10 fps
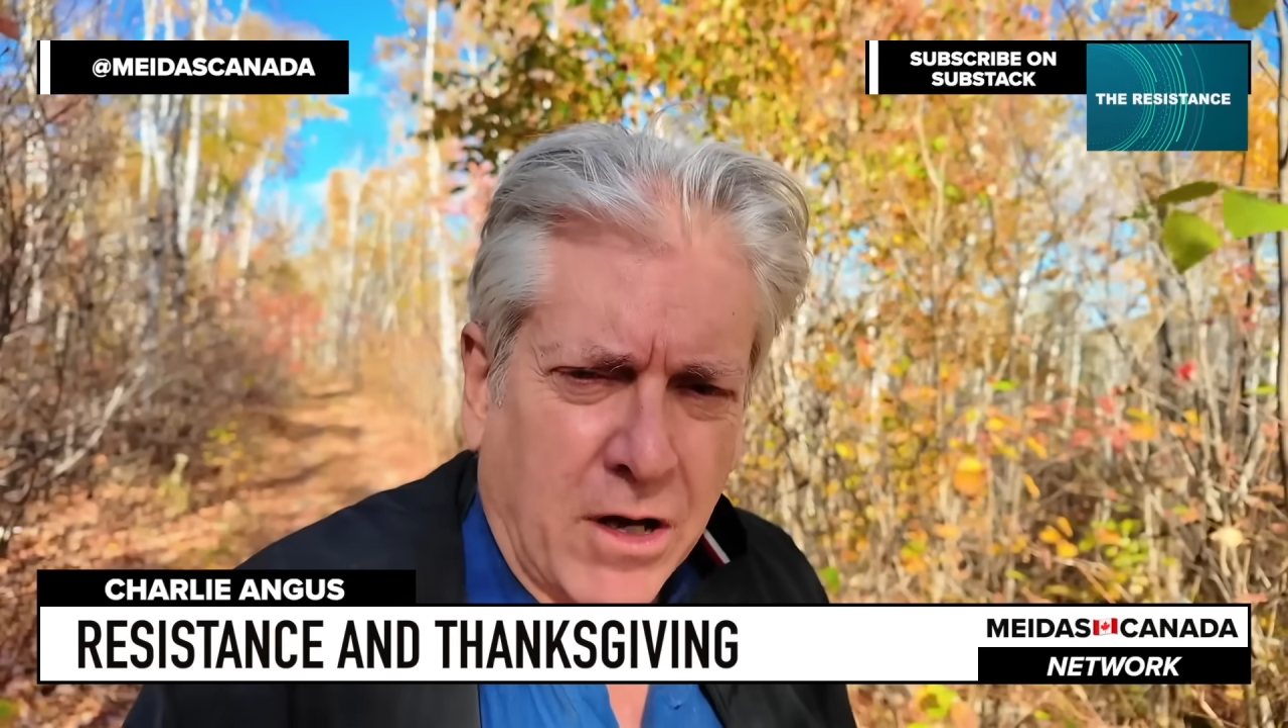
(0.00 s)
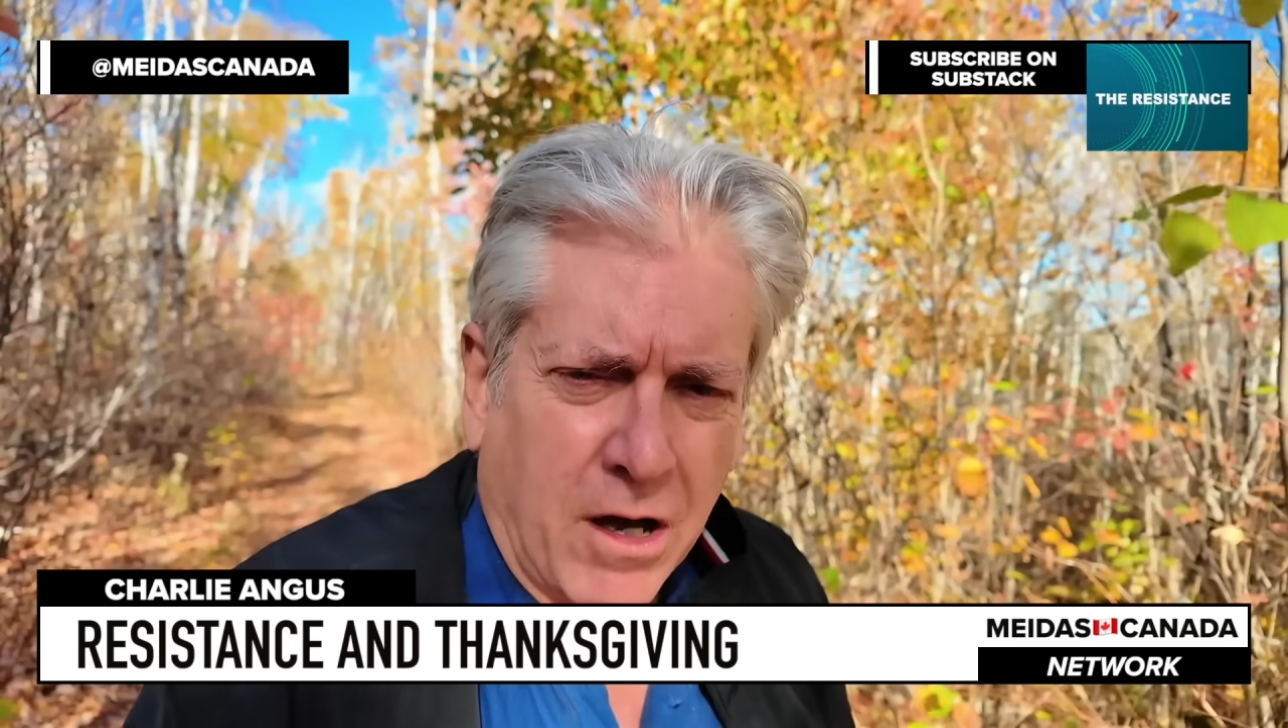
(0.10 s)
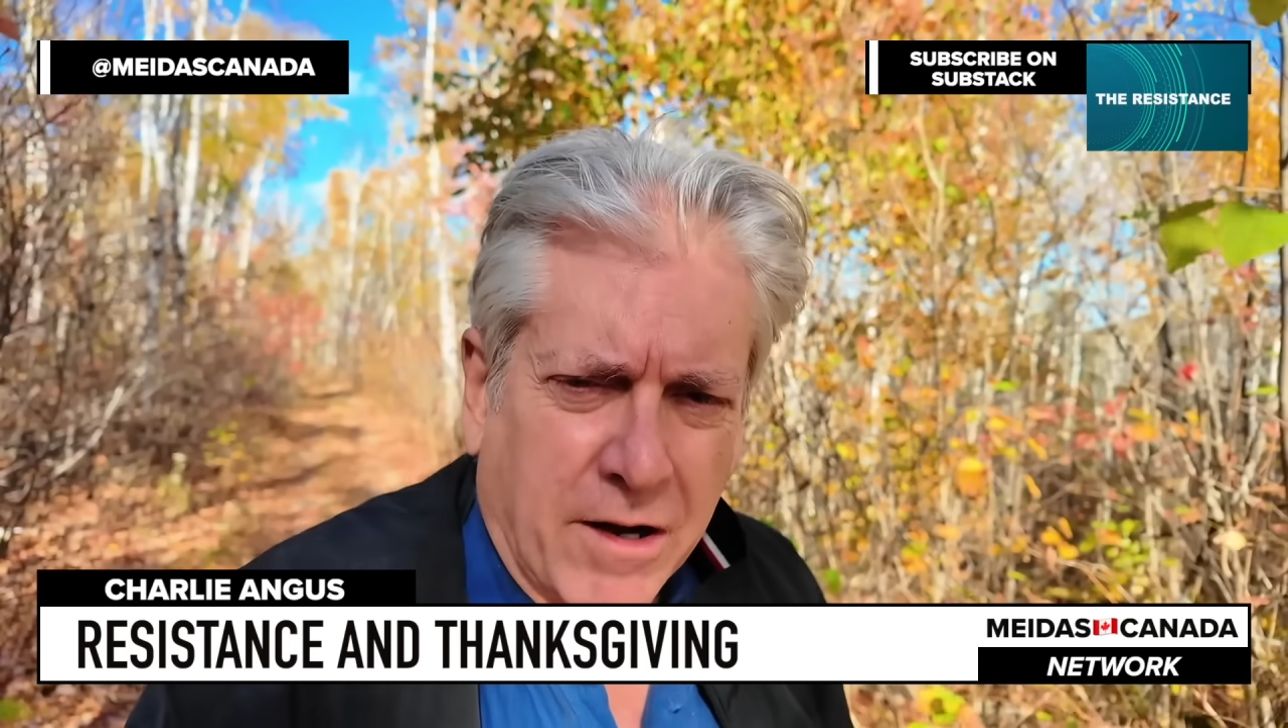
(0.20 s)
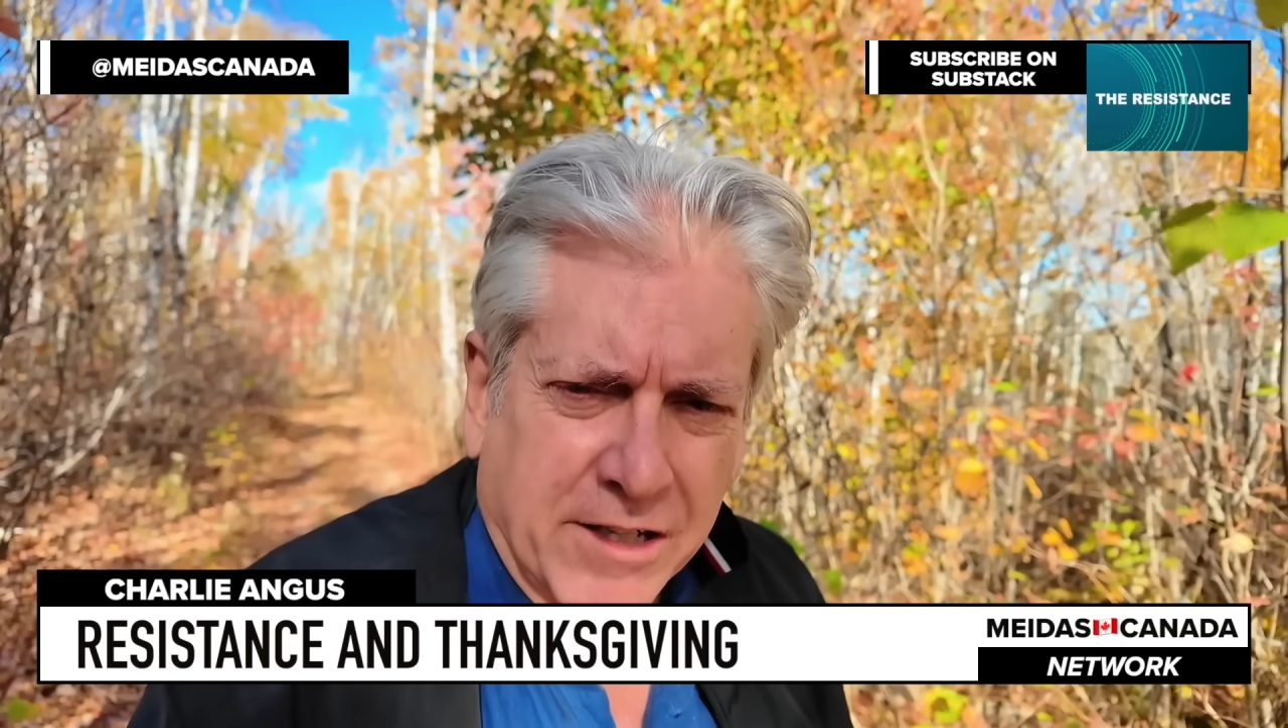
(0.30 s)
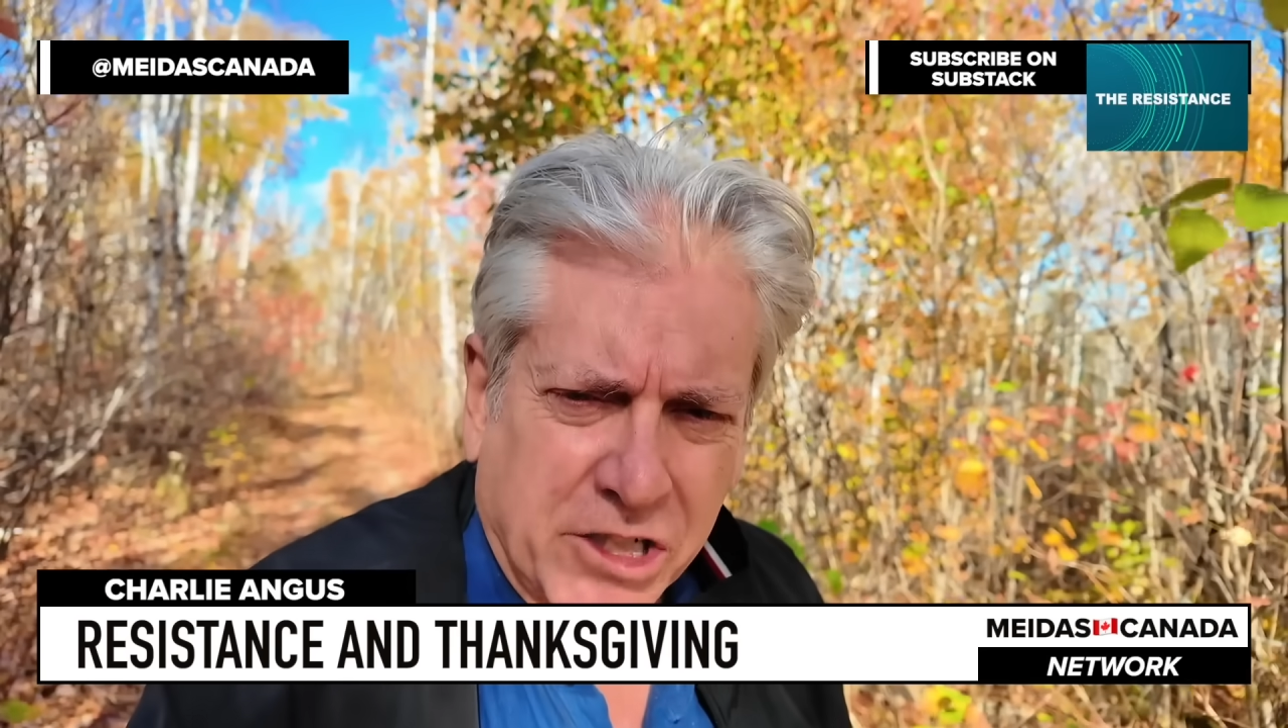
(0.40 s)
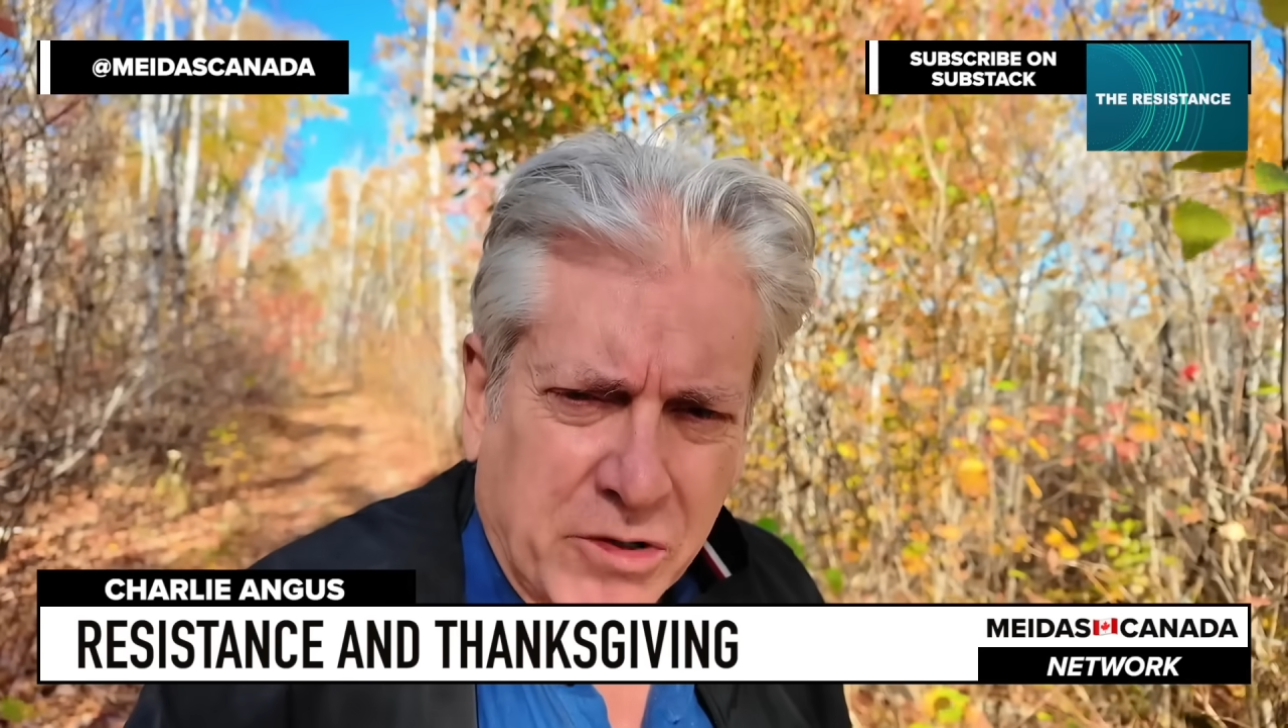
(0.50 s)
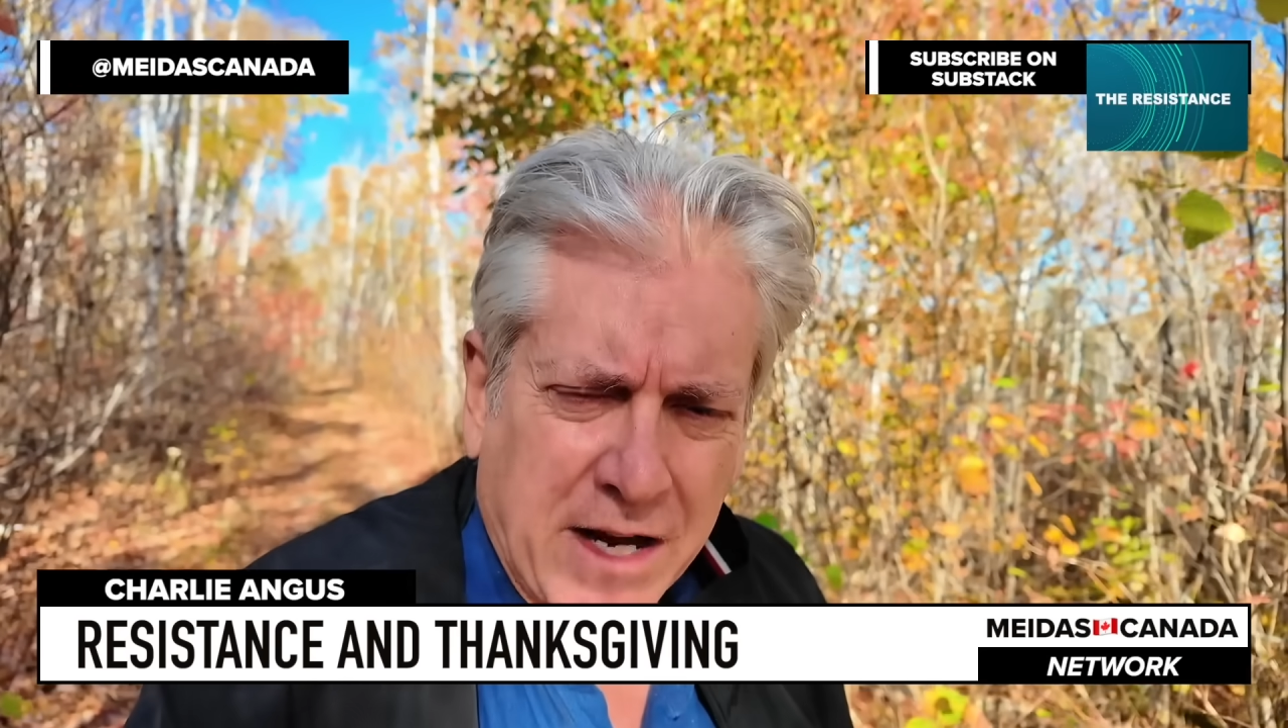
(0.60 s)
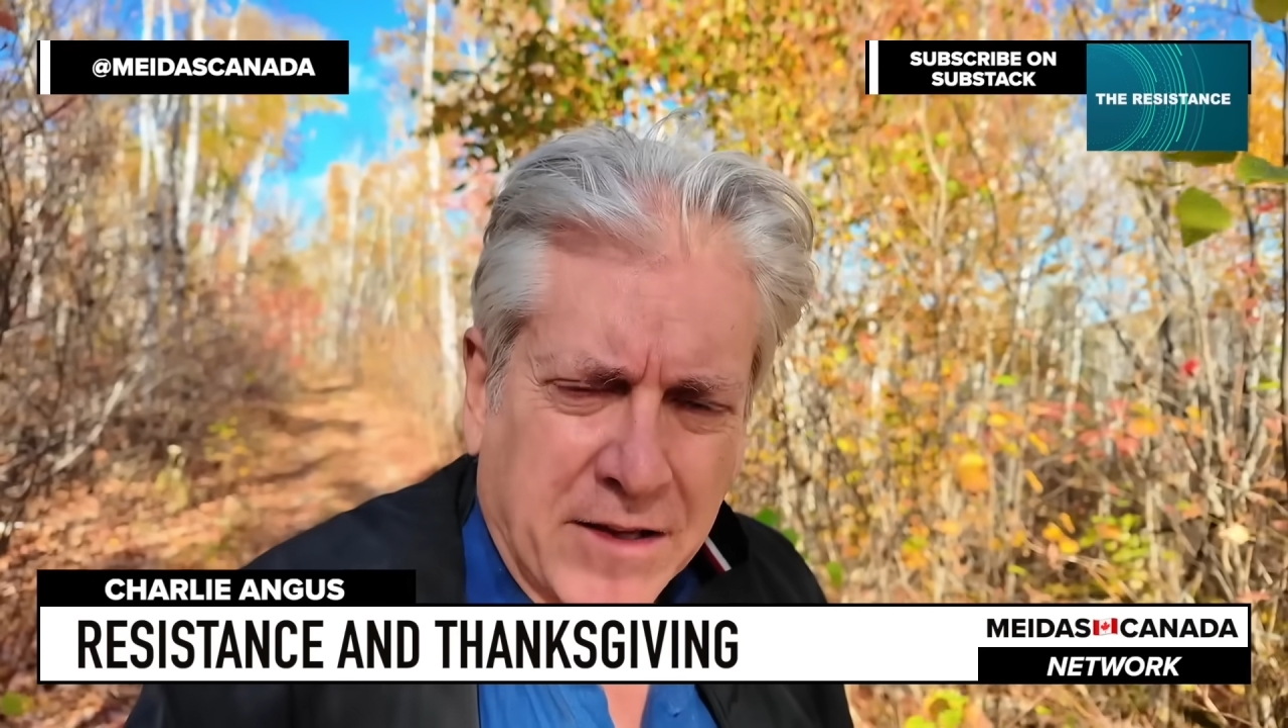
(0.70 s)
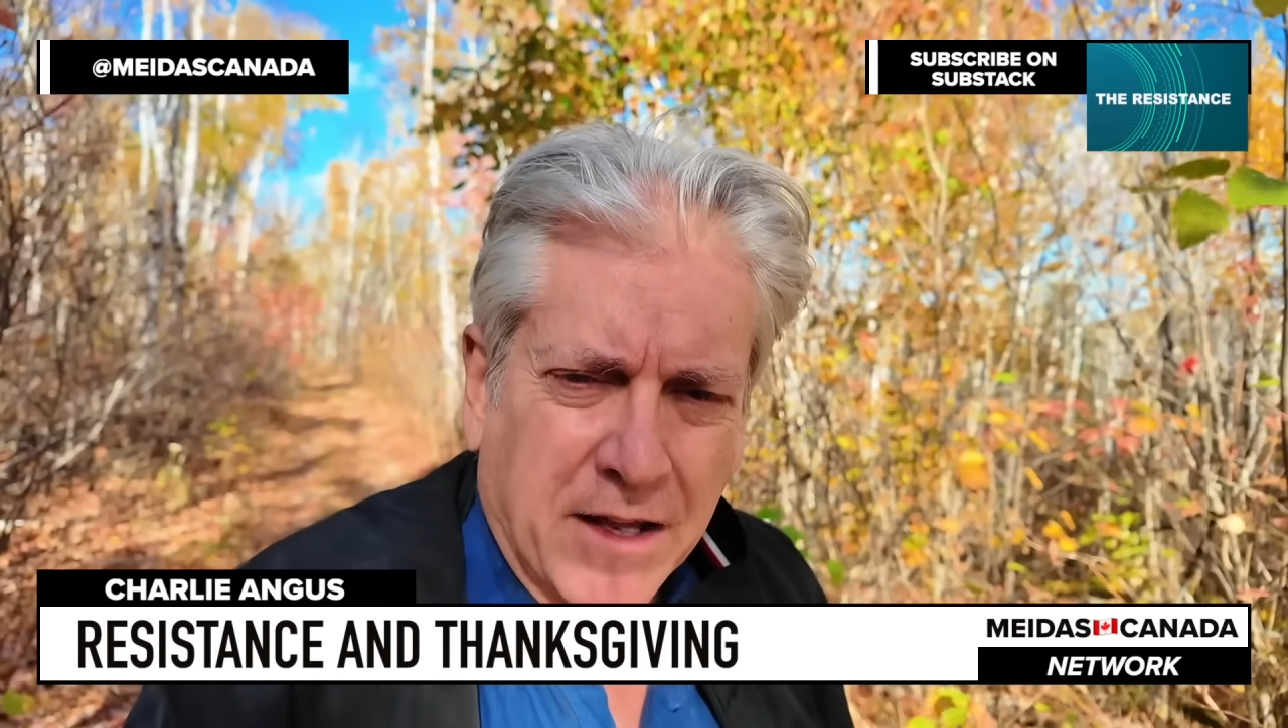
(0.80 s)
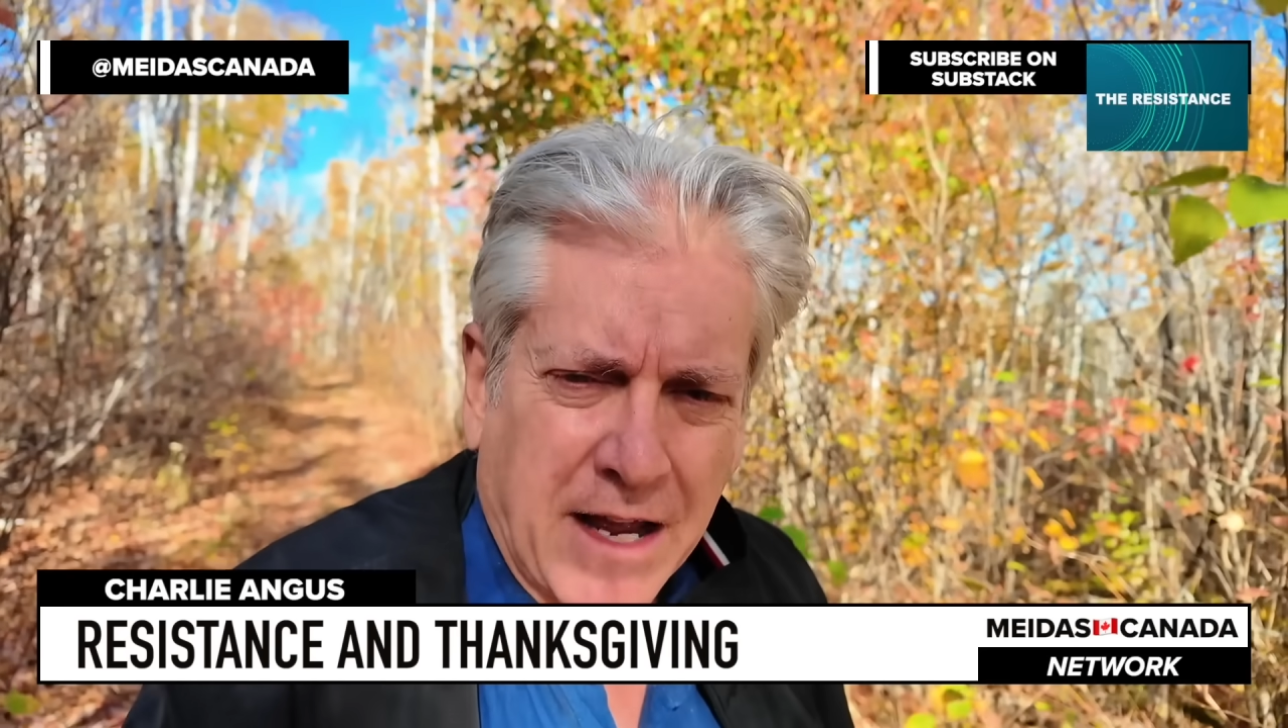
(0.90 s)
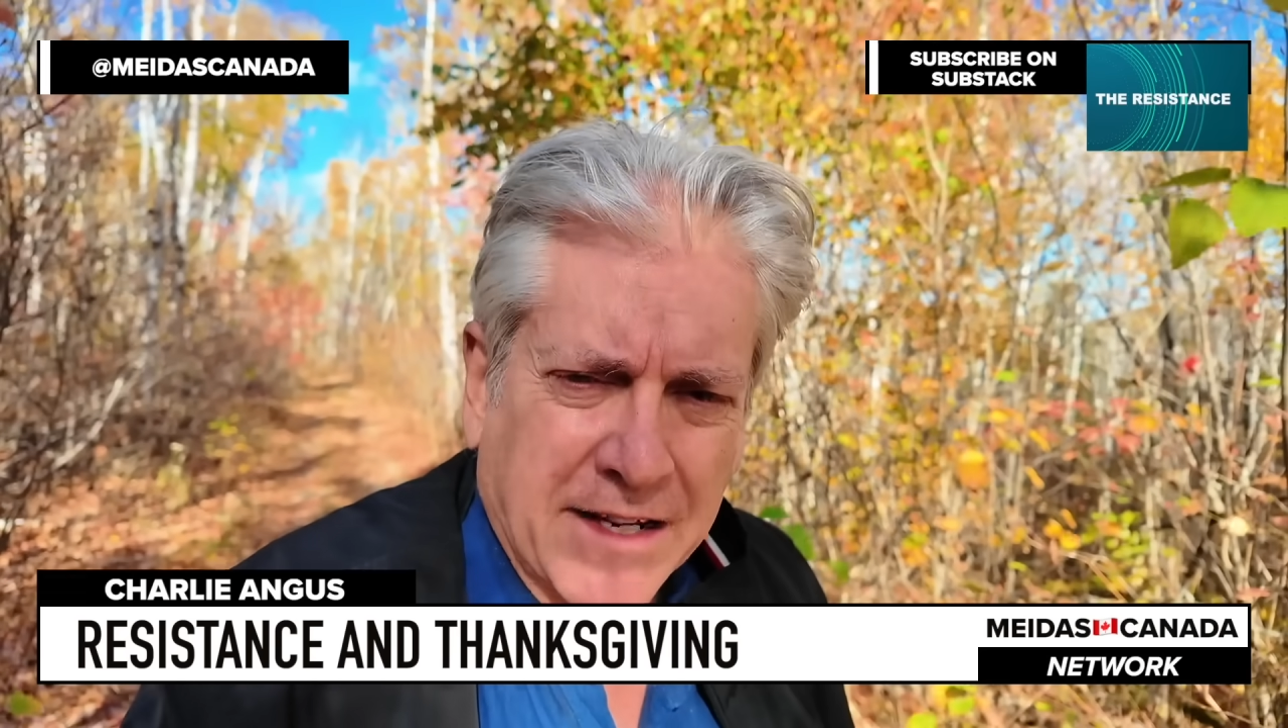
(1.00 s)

on our strength